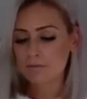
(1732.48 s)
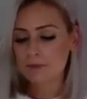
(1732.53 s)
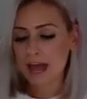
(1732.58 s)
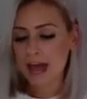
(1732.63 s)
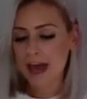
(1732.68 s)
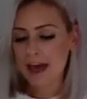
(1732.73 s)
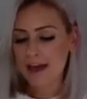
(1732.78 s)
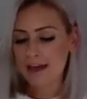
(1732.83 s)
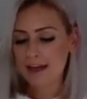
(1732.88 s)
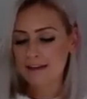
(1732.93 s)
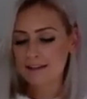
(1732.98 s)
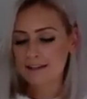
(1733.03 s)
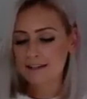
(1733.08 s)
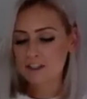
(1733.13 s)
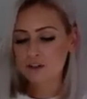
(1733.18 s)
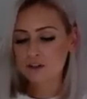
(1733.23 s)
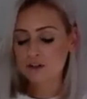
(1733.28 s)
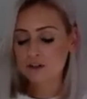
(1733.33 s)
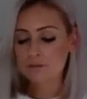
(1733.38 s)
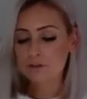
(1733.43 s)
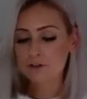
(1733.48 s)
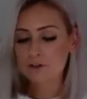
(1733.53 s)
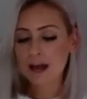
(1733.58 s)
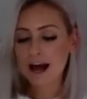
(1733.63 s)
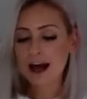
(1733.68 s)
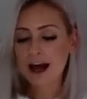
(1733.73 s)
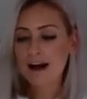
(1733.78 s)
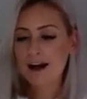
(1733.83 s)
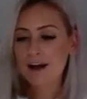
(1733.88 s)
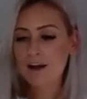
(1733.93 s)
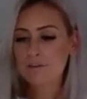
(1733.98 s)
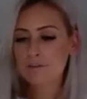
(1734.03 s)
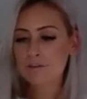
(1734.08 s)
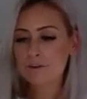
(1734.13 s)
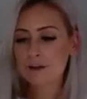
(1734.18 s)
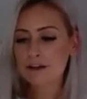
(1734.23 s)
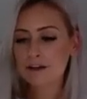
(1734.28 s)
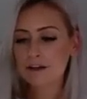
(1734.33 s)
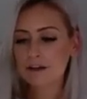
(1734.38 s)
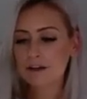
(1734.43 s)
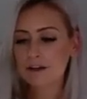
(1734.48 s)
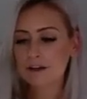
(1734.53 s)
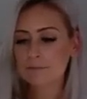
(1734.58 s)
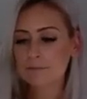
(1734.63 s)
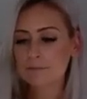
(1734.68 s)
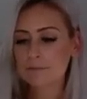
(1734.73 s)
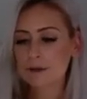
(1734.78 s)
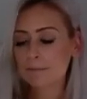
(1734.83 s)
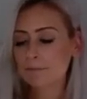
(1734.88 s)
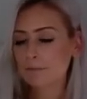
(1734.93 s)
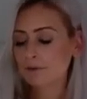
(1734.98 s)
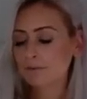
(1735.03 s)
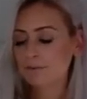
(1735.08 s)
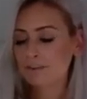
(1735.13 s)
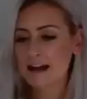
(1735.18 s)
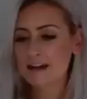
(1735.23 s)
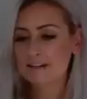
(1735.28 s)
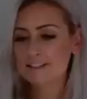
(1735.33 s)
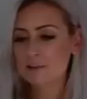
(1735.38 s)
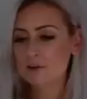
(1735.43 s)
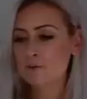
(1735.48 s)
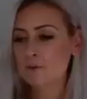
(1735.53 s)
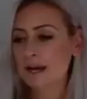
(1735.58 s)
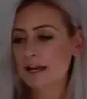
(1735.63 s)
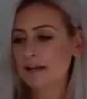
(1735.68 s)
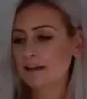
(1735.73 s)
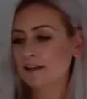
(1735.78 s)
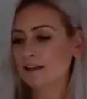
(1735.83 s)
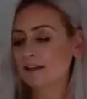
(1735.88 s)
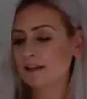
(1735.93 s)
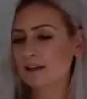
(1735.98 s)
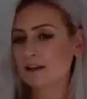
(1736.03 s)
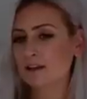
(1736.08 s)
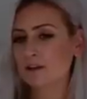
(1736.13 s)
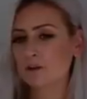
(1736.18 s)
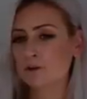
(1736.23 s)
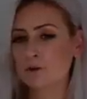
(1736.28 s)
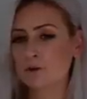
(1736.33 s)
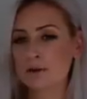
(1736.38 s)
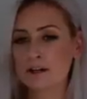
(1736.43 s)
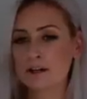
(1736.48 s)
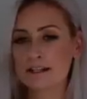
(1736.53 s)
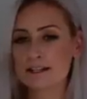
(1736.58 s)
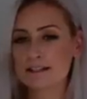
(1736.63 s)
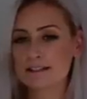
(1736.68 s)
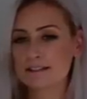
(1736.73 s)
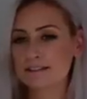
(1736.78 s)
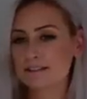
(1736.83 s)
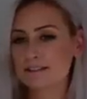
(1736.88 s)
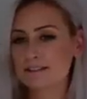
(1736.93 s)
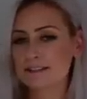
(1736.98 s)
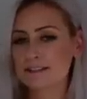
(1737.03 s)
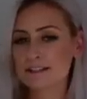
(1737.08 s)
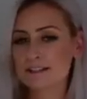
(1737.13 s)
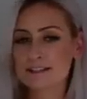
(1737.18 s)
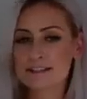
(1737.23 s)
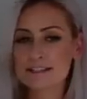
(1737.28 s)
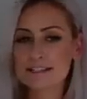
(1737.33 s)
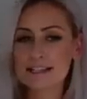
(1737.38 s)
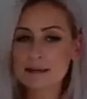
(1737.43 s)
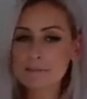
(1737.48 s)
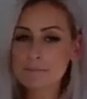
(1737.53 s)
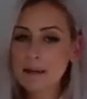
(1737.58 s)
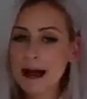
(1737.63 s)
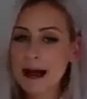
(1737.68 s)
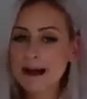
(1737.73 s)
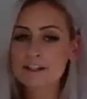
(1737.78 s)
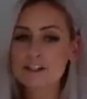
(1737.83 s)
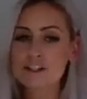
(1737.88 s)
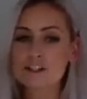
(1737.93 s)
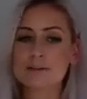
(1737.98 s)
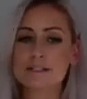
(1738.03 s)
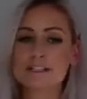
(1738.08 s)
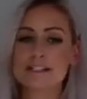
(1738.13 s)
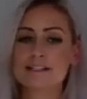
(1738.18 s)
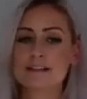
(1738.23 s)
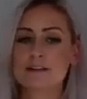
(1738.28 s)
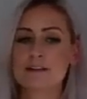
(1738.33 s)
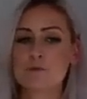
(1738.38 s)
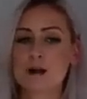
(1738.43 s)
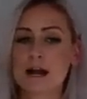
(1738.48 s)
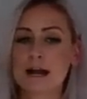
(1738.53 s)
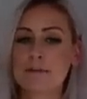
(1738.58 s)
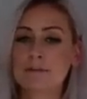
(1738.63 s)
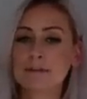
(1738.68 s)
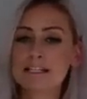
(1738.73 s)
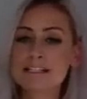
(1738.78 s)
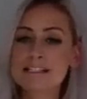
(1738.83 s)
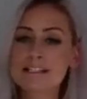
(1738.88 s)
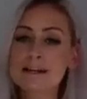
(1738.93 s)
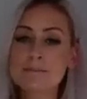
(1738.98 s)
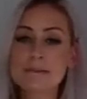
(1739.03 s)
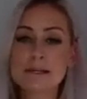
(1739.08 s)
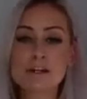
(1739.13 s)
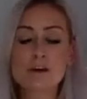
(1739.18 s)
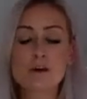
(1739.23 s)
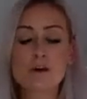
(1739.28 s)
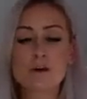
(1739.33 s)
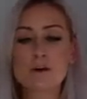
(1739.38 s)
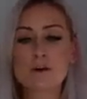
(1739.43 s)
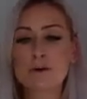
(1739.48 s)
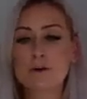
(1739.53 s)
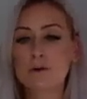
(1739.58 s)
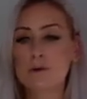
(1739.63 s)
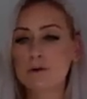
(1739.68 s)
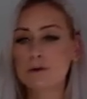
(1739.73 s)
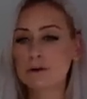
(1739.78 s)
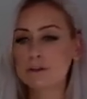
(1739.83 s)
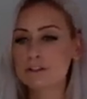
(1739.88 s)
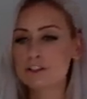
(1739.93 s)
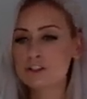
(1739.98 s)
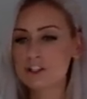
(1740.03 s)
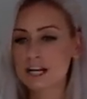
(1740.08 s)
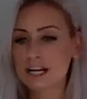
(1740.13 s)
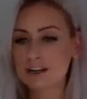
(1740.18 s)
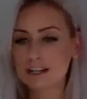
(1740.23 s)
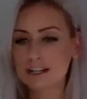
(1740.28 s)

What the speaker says: And, you know, if you have a profound awakening or this impacts you in some way, please let me know or share